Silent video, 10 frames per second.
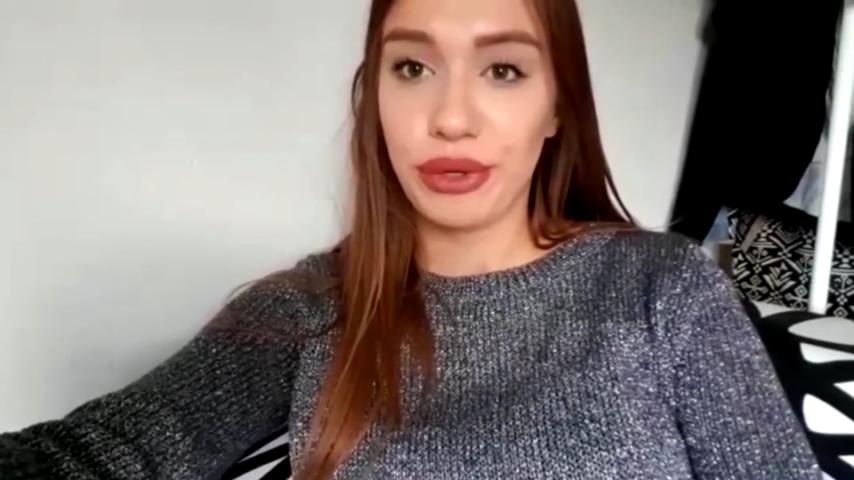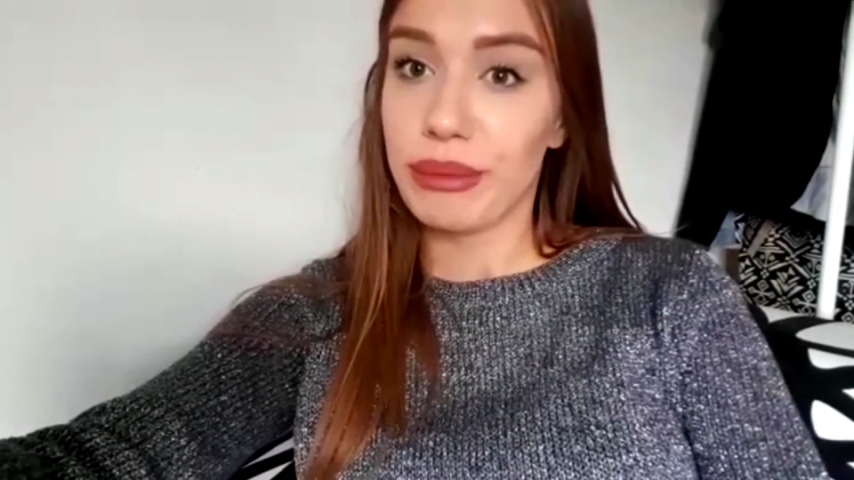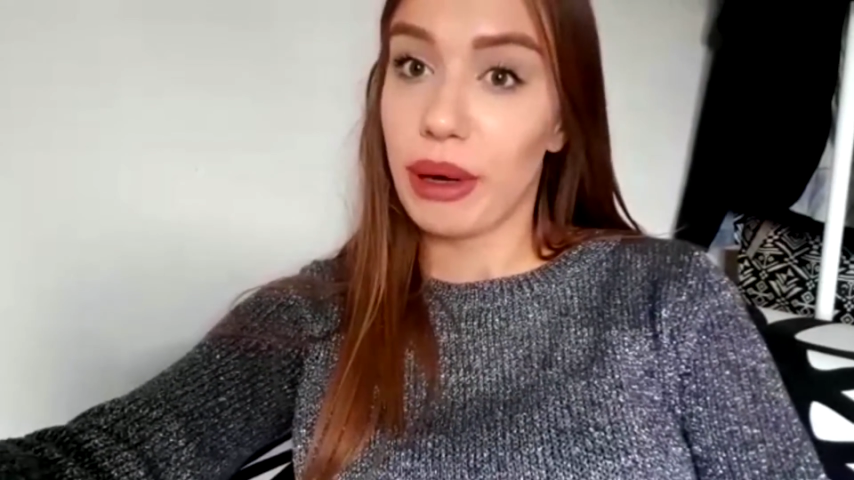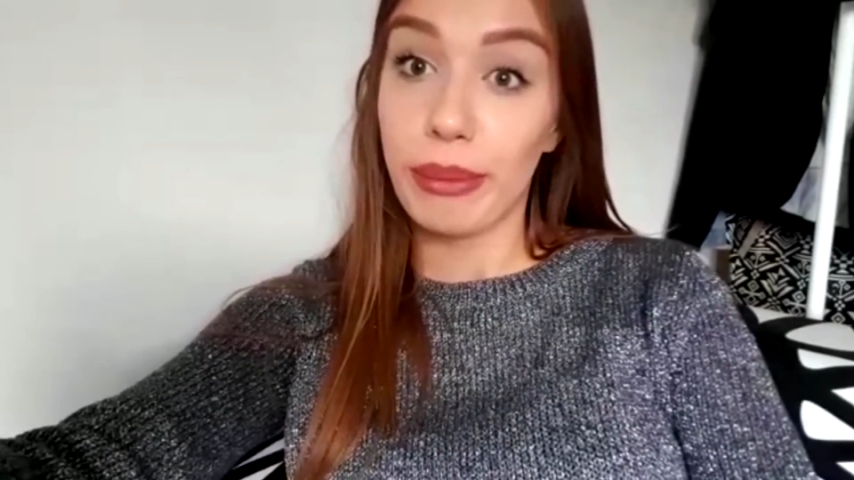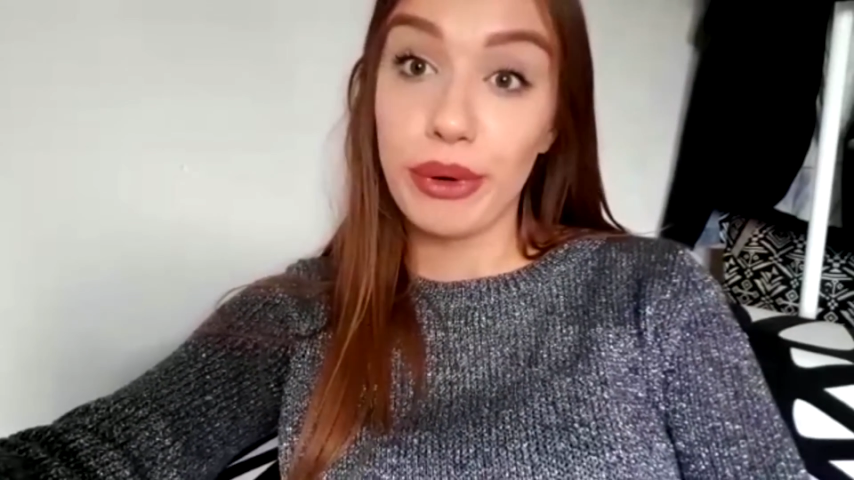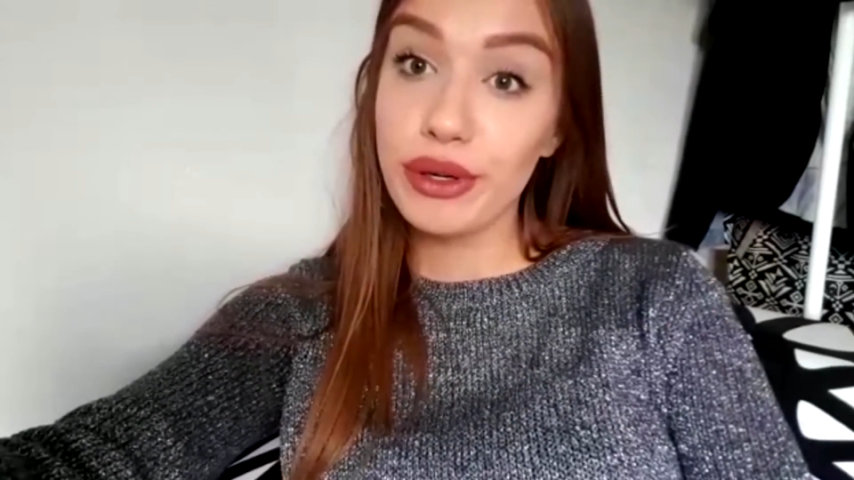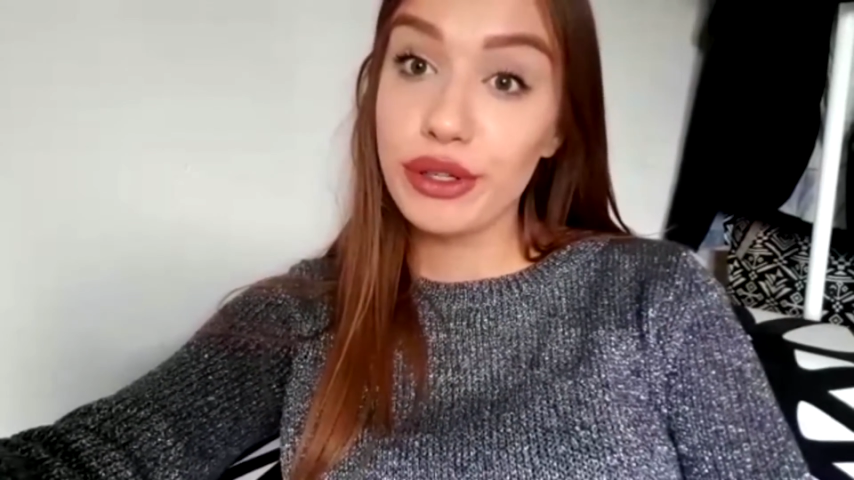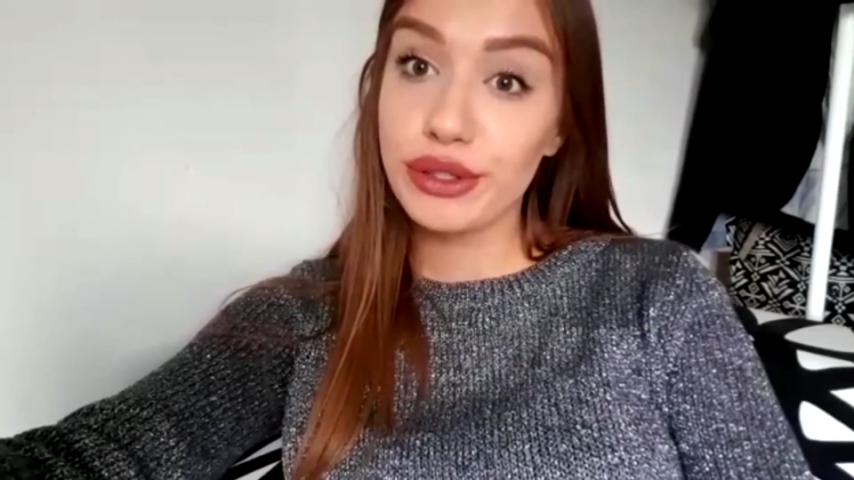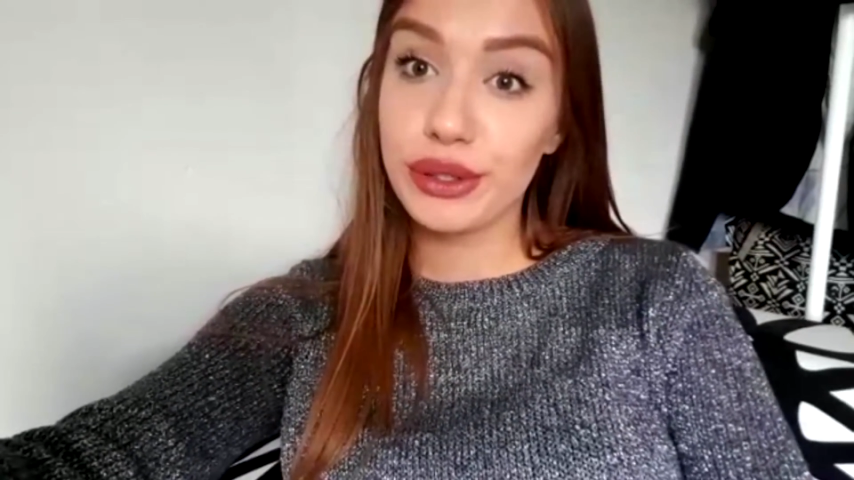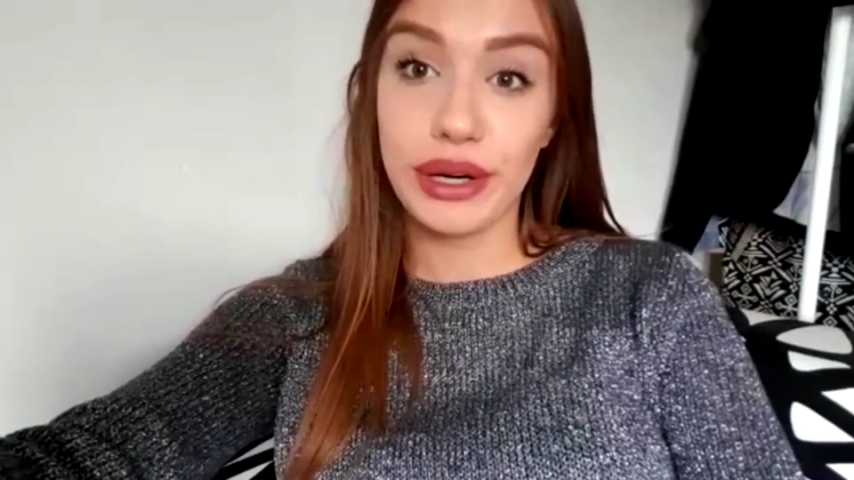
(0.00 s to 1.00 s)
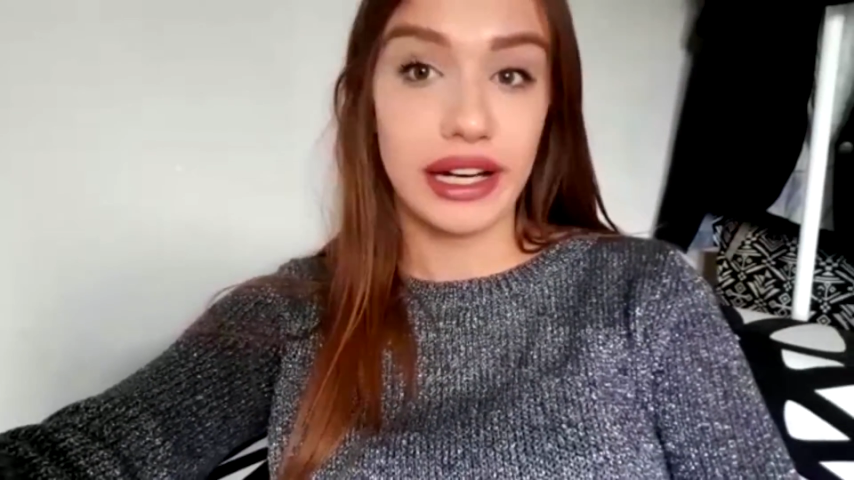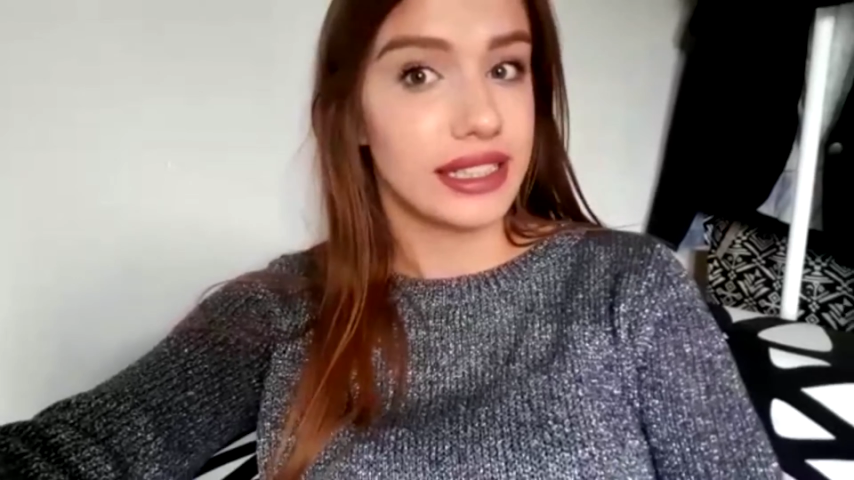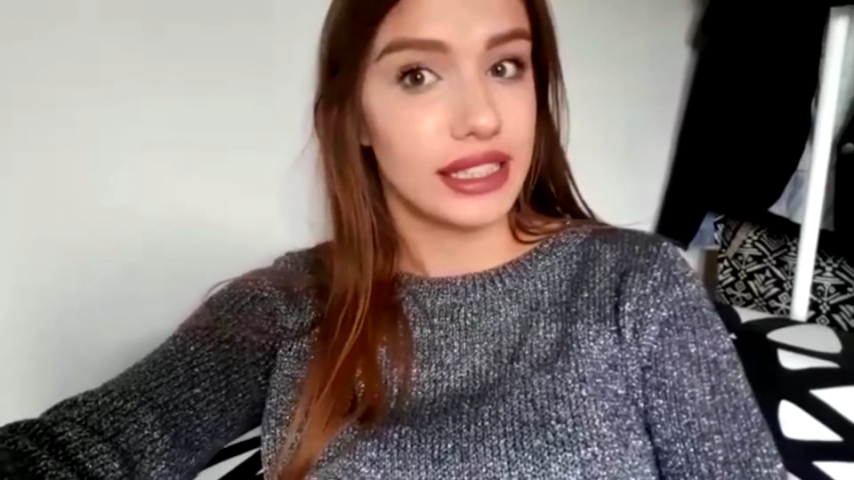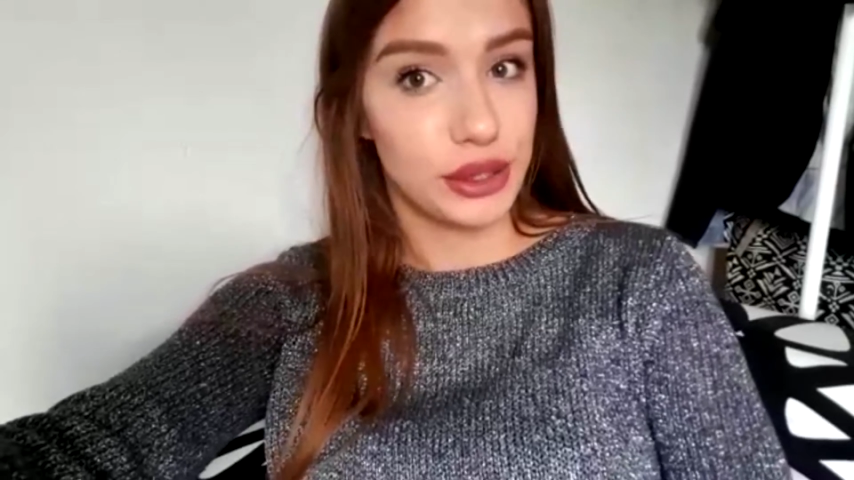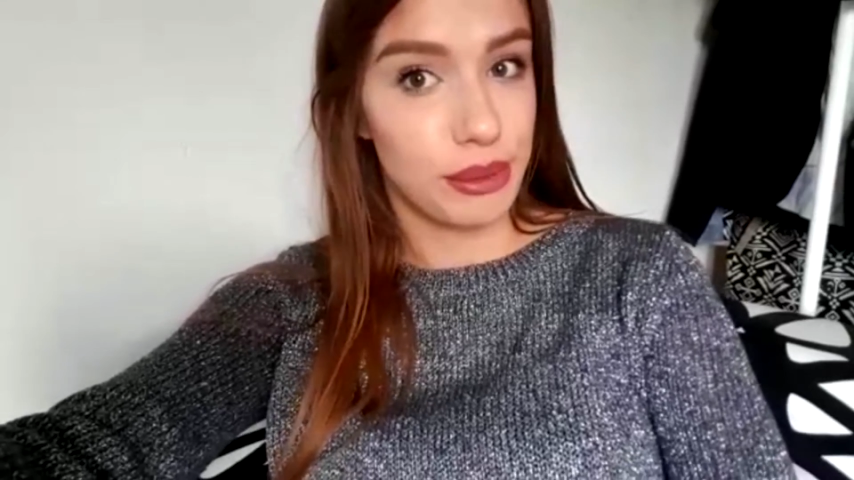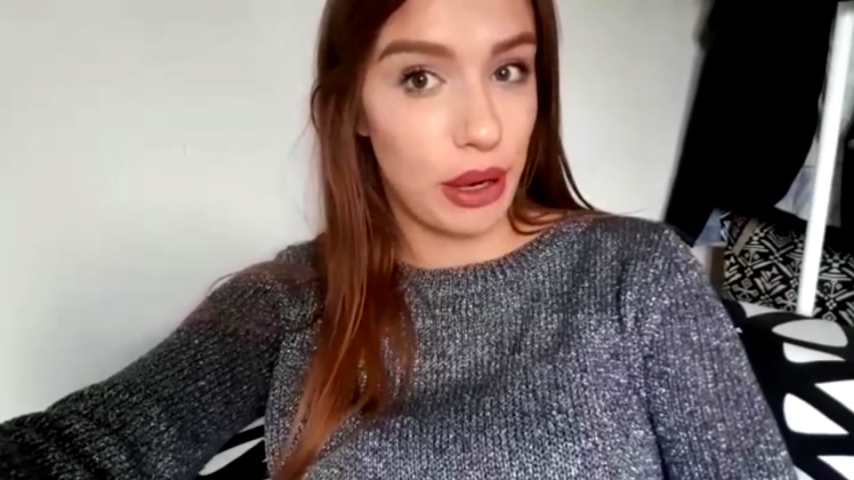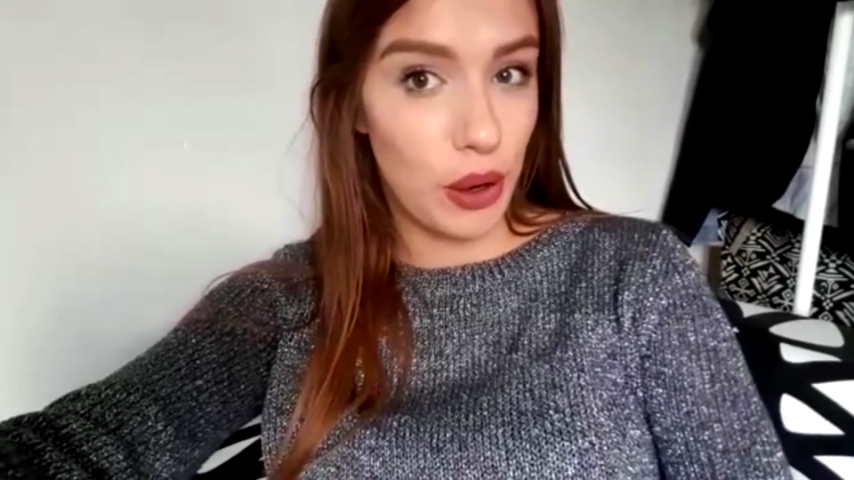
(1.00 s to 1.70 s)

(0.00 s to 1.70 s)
bring my books or I didn't do my